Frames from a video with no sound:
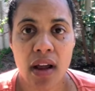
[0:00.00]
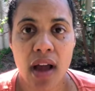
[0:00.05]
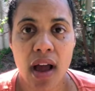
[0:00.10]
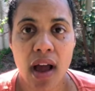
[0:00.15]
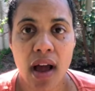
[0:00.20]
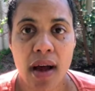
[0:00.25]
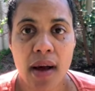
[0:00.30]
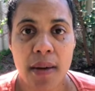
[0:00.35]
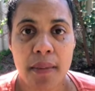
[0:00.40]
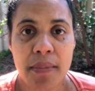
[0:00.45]

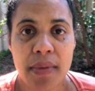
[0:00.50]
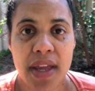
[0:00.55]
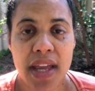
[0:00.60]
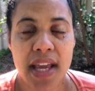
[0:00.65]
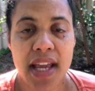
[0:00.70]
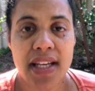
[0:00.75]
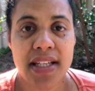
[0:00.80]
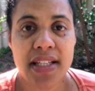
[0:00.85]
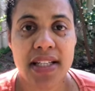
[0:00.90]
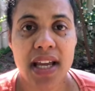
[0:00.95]
Um,
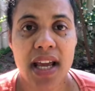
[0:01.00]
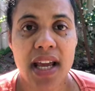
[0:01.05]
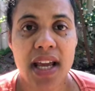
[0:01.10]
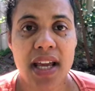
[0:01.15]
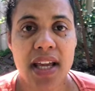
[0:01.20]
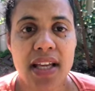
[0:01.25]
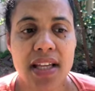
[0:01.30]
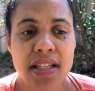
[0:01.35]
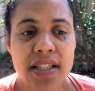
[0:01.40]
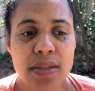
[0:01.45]
it
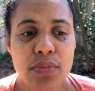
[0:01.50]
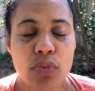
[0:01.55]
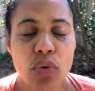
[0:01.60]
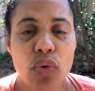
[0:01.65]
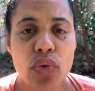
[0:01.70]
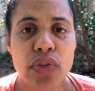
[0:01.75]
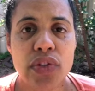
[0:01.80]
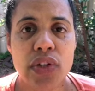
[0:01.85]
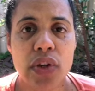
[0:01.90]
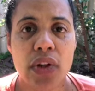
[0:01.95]
is
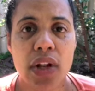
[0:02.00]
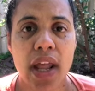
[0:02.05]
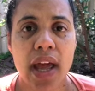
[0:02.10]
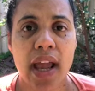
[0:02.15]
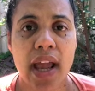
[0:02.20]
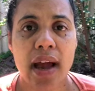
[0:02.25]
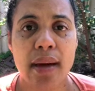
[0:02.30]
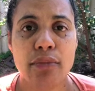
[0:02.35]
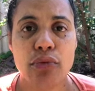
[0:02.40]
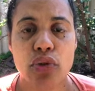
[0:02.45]
more so
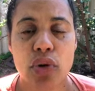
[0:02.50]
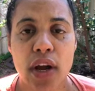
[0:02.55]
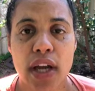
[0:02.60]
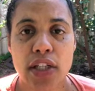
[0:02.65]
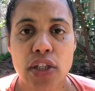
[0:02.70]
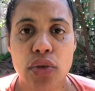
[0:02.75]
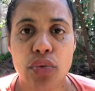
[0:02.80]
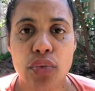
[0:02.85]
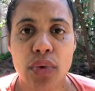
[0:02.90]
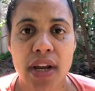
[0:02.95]
like I'm trying
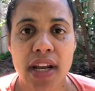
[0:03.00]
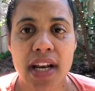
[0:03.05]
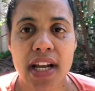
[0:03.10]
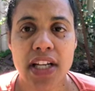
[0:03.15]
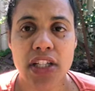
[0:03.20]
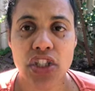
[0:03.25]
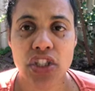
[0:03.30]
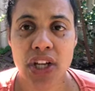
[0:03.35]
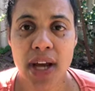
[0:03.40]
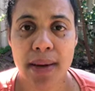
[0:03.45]
to read a
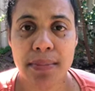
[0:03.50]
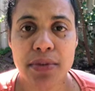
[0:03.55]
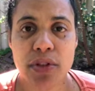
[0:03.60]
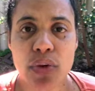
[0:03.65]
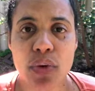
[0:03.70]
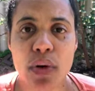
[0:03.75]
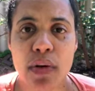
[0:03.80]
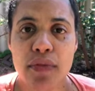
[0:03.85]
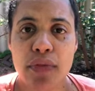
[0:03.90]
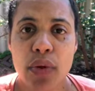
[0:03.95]

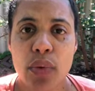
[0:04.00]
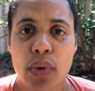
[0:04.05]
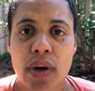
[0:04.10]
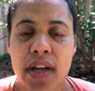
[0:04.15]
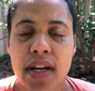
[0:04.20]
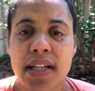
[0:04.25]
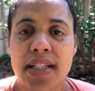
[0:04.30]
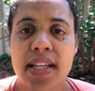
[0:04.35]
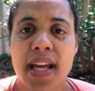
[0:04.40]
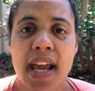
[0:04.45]
chapter of the
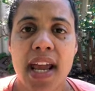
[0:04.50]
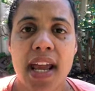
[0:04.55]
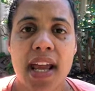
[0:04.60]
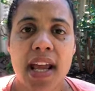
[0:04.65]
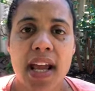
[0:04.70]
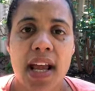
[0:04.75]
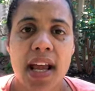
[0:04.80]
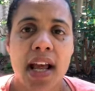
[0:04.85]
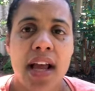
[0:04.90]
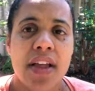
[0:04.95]
Word a day.
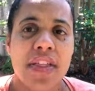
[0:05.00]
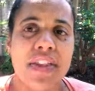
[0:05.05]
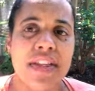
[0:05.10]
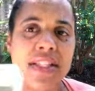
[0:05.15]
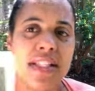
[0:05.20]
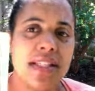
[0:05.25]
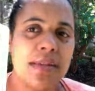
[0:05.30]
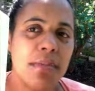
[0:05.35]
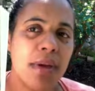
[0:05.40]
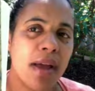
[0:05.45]

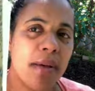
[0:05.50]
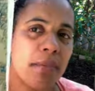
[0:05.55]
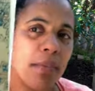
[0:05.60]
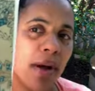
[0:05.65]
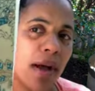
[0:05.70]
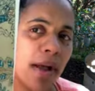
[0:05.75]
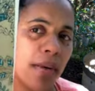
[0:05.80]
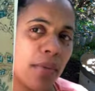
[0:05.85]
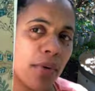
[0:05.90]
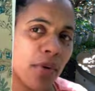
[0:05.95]
This is my
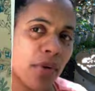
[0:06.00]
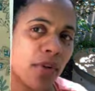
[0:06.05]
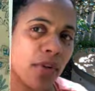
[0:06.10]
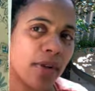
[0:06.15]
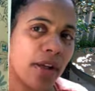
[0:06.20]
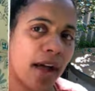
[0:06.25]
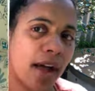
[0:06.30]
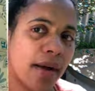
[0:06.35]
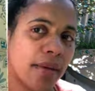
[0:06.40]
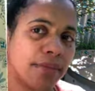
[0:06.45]
Bible.
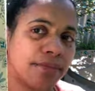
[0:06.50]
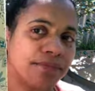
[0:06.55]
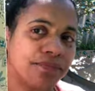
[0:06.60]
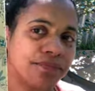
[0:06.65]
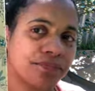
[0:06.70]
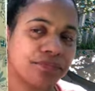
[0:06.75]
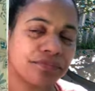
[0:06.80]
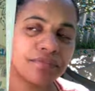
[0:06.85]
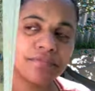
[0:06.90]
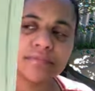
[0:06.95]
Um,
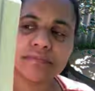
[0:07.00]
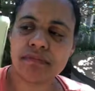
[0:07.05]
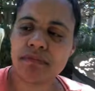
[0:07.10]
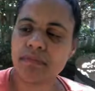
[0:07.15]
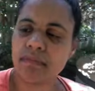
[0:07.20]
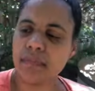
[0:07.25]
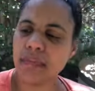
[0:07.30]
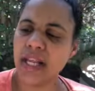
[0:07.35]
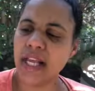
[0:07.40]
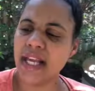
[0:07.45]

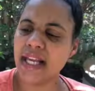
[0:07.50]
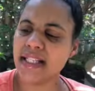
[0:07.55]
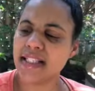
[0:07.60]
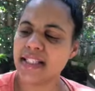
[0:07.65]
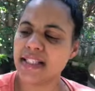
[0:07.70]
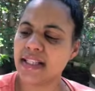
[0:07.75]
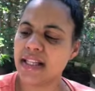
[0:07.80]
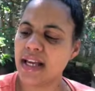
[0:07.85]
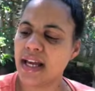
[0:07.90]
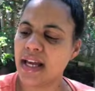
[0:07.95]

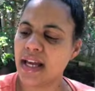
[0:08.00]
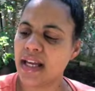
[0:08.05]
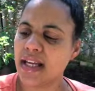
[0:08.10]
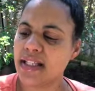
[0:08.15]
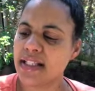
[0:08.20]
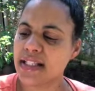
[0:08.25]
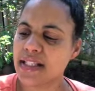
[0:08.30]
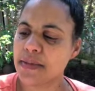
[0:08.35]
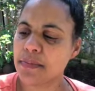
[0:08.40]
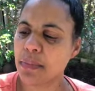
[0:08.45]
it's the
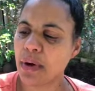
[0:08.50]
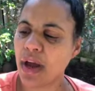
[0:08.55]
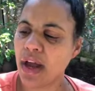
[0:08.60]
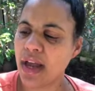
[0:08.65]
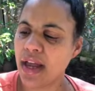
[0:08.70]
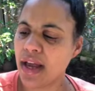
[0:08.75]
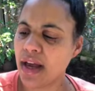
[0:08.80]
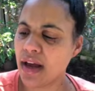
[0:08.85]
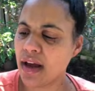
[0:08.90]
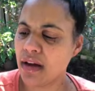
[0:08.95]

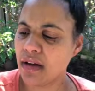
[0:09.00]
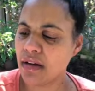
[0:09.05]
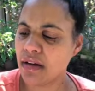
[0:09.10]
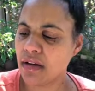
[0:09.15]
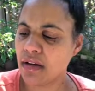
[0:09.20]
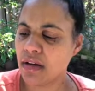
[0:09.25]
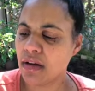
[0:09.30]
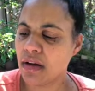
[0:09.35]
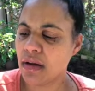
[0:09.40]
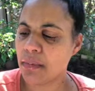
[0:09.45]
Inspire
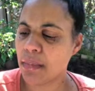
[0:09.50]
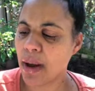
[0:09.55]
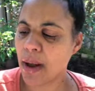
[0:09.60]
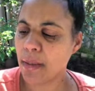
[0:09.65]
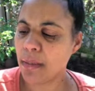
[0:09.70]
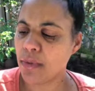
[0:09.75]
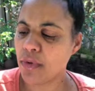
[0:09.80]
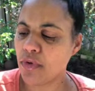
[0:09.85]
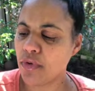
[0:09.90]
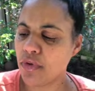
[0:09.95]

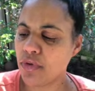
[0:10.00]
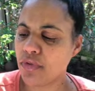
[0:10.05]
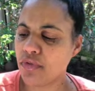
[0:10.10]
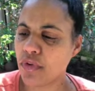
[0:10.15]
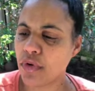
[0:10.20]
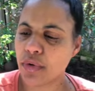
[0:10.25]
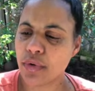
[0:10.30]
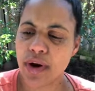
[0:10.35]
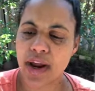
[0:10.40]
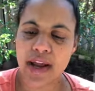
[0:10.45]
Bible
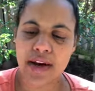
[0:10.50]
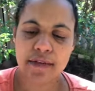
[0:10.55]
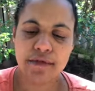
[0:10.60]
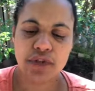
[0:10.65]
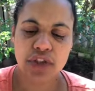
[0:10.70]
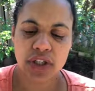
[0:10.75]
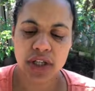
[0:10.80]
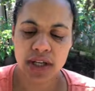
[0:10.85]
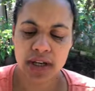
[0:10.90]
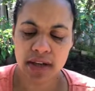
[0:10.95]
for Creative
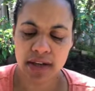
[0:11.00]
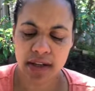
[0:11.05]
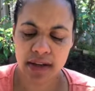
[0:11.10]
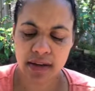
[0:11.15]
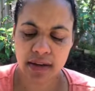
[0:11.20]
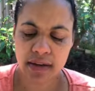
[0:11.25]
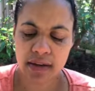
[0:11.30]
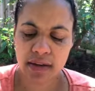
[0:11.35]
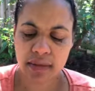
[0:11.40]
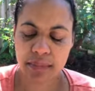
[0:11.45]
Journaling
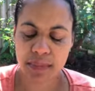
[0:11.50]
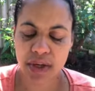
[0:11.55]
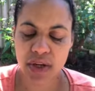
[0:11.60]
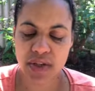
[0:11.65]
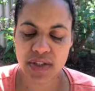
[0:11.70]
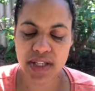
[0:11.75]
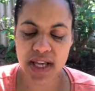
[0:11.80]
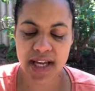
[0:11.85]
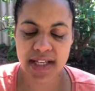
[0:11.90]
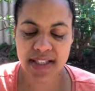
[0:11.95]

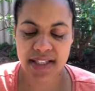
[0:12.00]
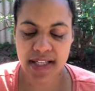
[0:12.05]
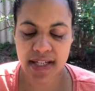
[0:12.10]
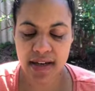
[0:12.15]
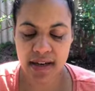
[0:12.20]
because I did